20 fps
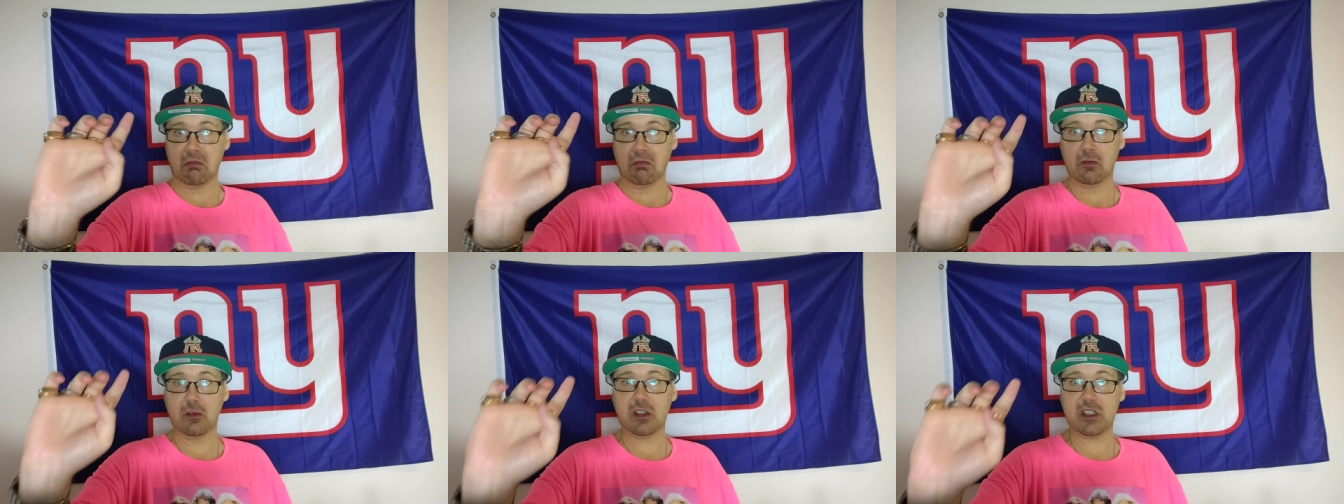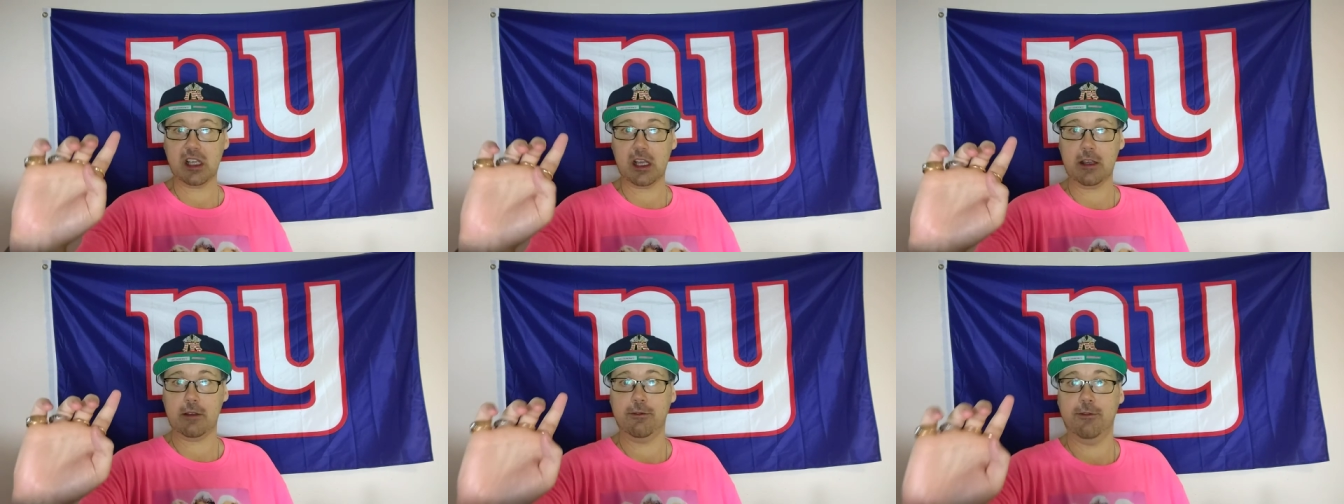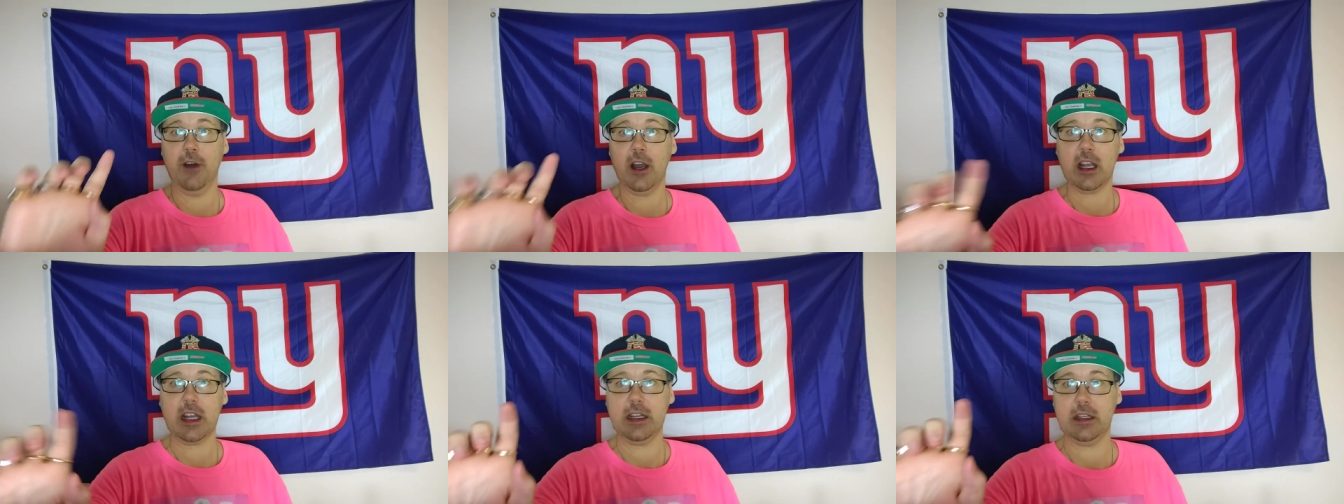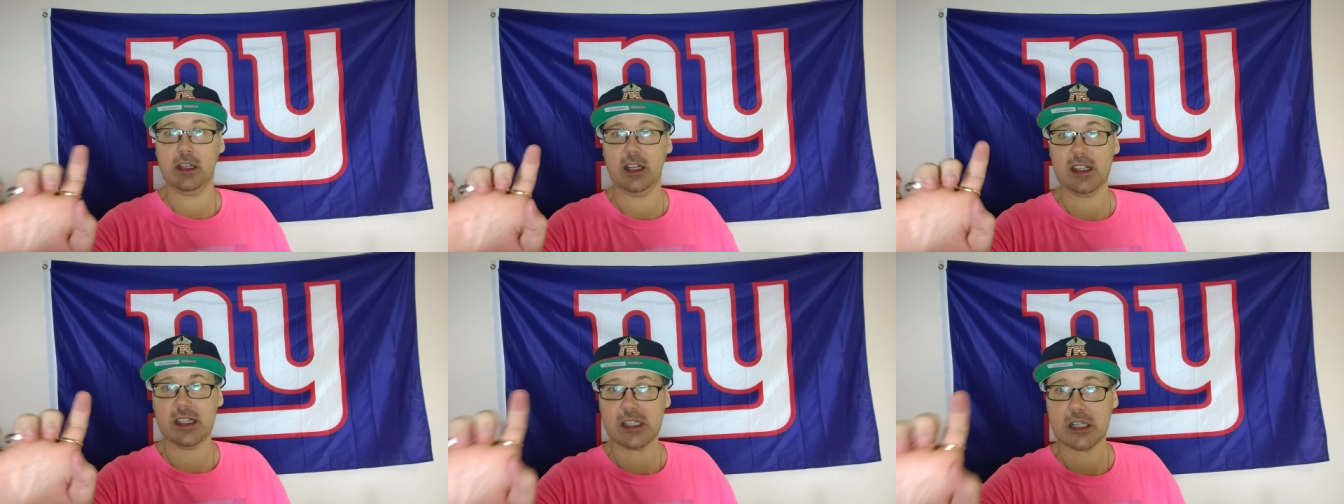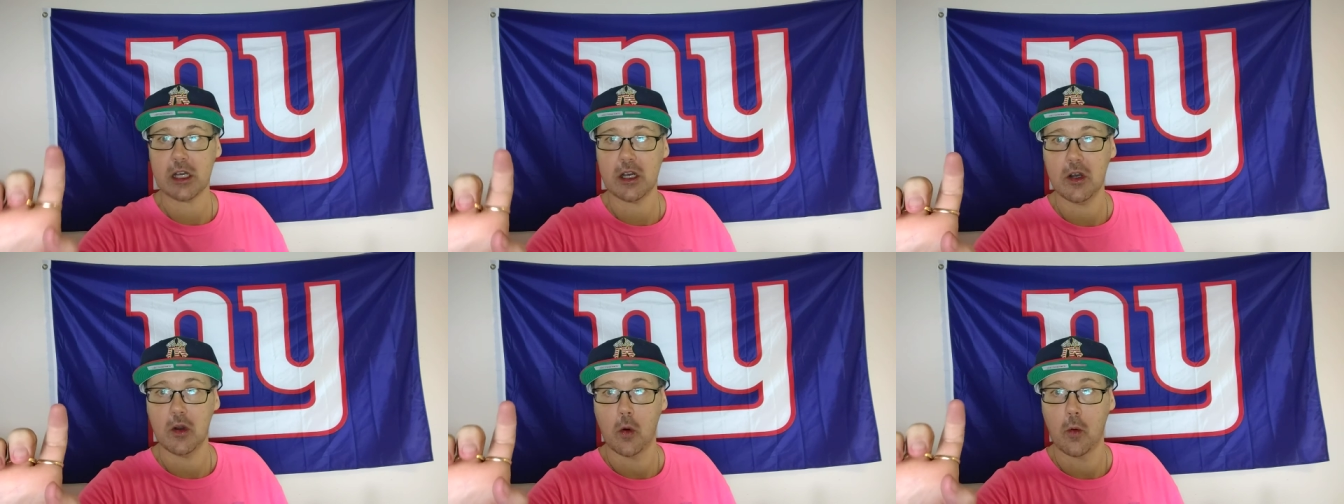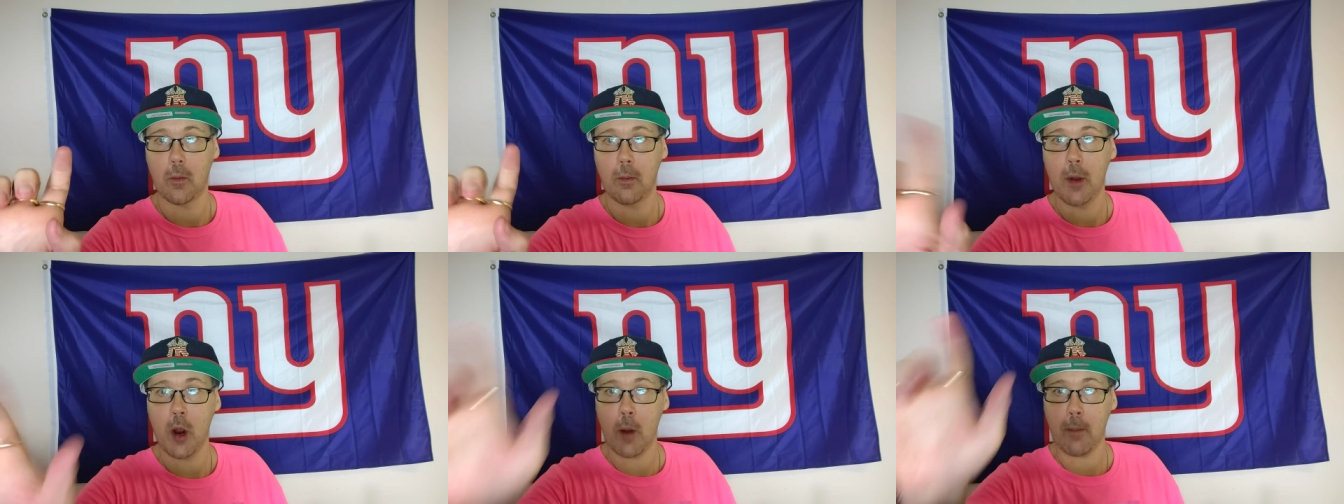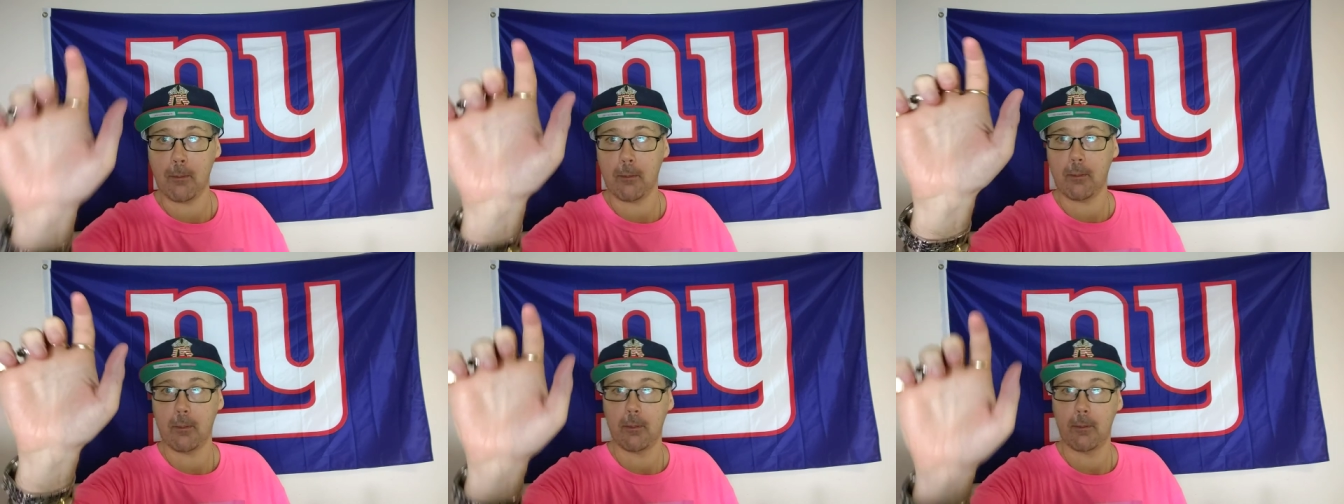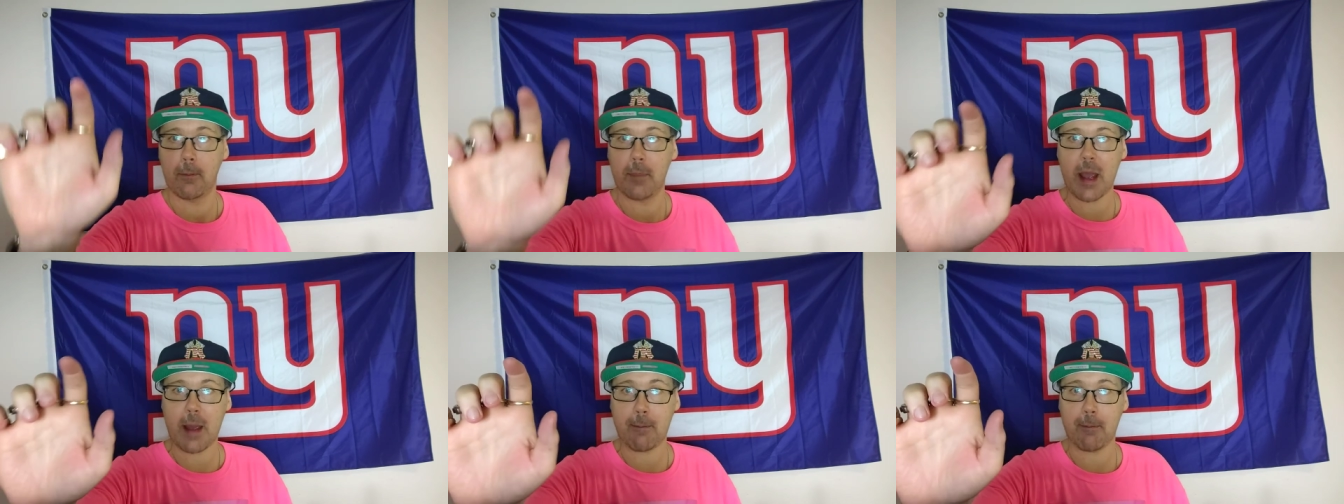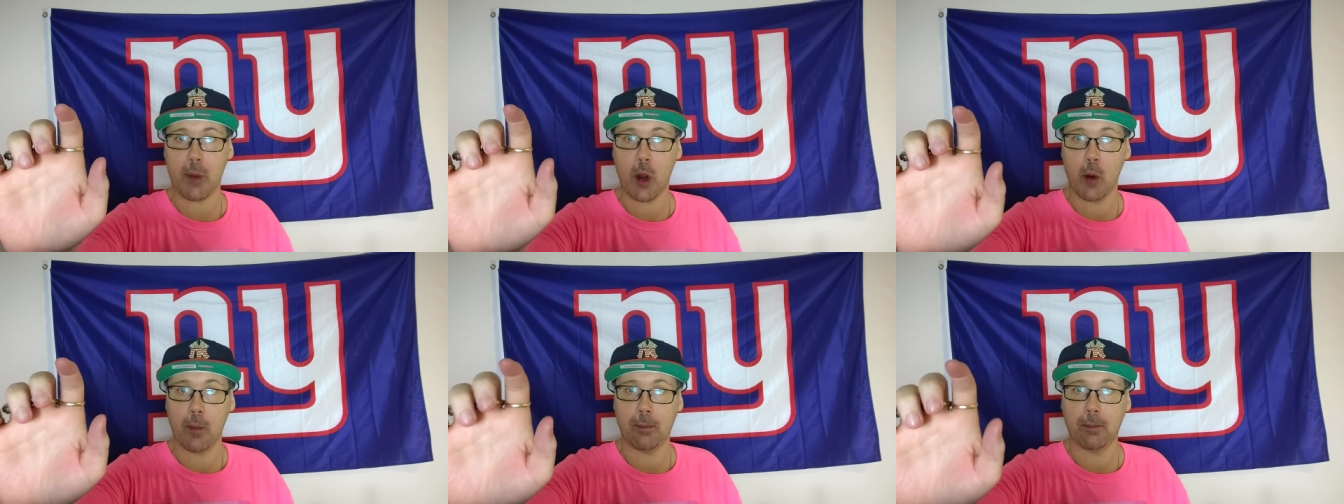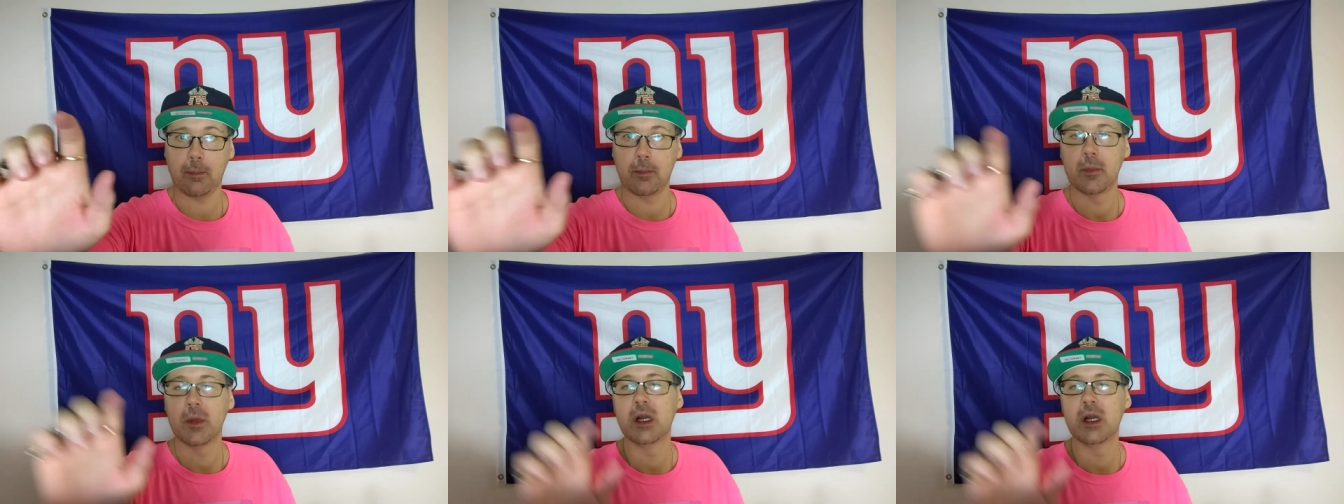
was like, fuck it, let's go. Boop, beep, boop.